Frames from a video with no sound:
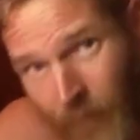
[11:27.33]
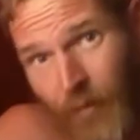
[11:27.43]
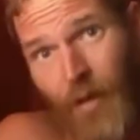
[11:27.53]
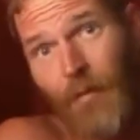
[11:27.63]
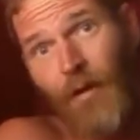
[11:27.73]
will
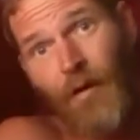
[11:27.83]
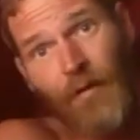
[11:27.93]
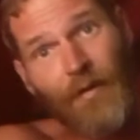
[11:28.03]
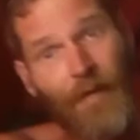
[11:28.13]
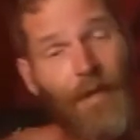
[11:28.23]
come along
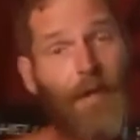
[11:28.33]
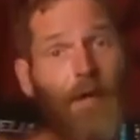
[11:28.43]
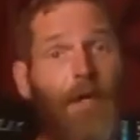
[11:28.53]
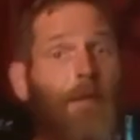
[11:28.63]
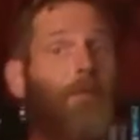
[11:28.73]
to take care of
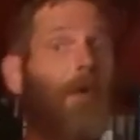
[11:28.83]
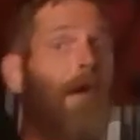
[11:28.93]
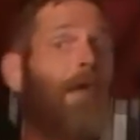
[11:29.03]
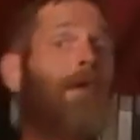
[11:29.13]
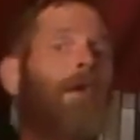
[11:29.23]
any
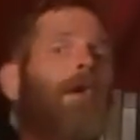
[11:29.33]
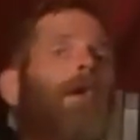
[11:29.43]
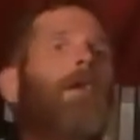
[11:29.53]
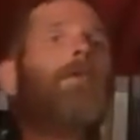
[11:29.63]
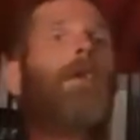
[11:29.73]
prey
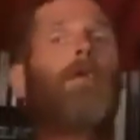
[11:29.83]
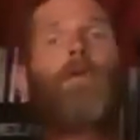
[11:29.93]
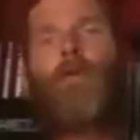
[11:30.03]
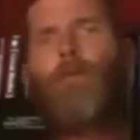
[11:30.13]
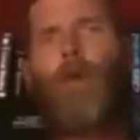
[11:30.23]
that is
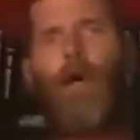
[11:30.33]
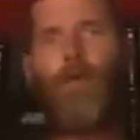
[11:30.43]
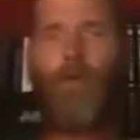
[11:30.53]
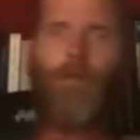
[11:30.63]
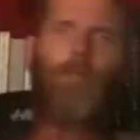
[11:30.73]
too
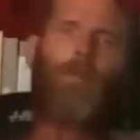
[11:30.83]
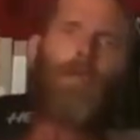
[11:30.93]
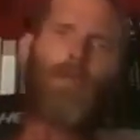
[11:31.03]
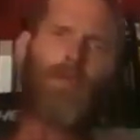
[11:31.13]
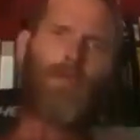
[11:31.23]
much,
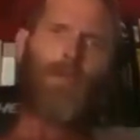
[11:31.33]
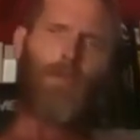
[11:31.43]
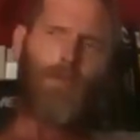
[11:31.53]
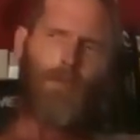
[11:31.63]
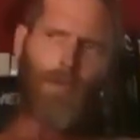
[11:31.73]
because
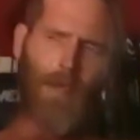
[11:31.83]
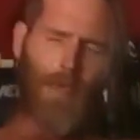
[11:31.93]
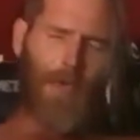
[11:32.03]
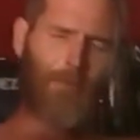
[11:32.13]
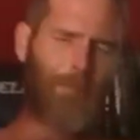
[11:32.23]
you gotta
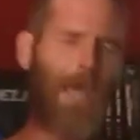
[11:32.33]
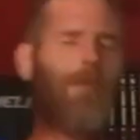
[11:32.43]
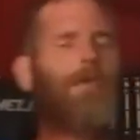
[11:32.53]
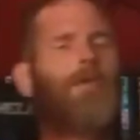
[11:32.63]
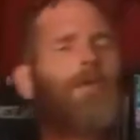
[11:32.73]
have
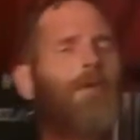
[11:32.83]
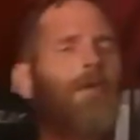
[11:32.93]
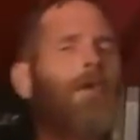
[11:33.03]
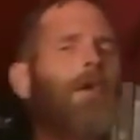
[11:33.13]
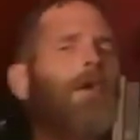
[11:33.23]
balance.
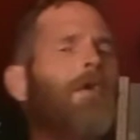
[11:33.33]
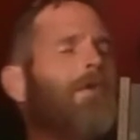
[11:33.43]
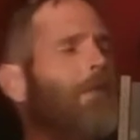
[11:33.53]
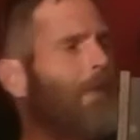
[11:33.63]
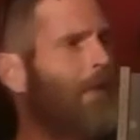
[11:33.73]

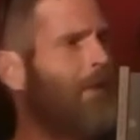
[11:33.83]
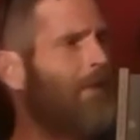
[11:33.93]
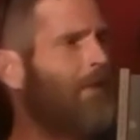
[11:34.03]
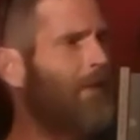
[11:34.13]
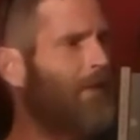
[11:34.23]
So we're going to
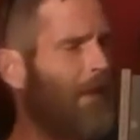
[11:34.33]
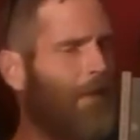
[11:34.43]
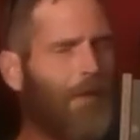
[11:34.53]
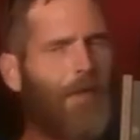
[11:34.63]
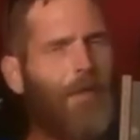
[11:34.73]
discuss
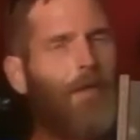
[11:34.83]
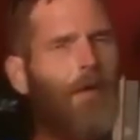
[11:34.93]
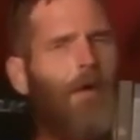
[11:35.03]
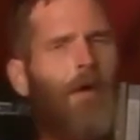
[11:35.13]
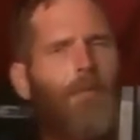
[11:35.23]
anarchy
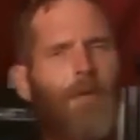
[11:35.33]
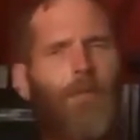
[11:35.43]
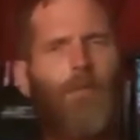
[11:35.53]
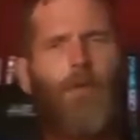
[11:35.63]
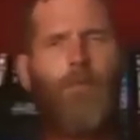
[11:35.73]
over a
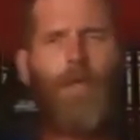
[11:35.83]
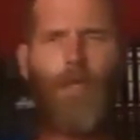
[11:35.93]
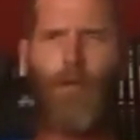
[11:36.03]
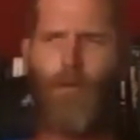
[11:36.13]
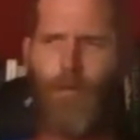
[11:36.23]
few
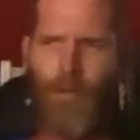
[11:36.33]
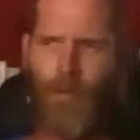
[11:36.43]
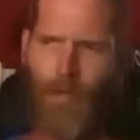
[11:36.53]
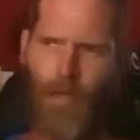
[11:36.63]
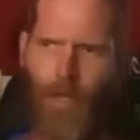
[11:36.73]
videos
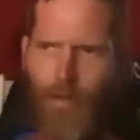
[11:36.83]
and